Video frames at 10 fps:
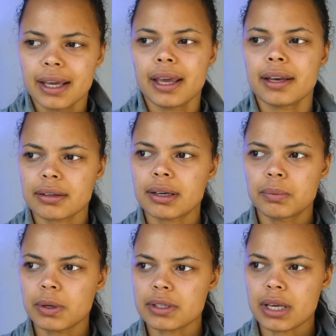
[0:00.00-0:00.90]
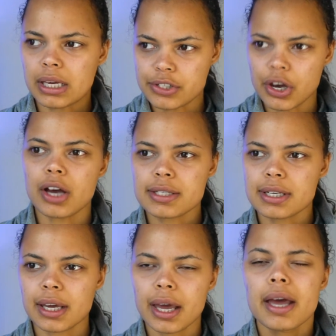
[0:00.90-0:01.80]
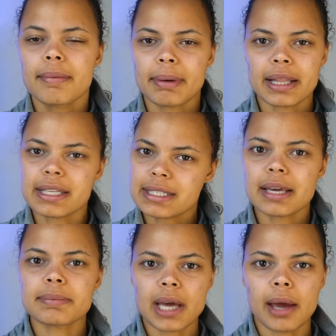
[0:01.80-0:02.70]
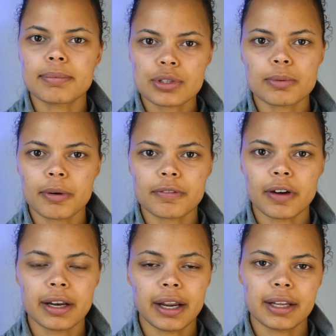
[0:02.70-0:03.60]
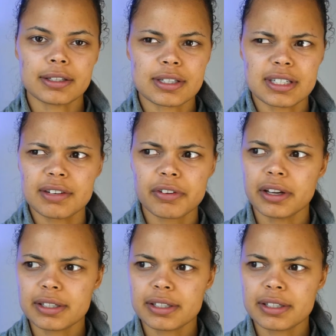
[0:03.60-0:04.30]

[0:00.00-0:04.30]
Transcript: It was exhausting, but at the same time super fun, and different.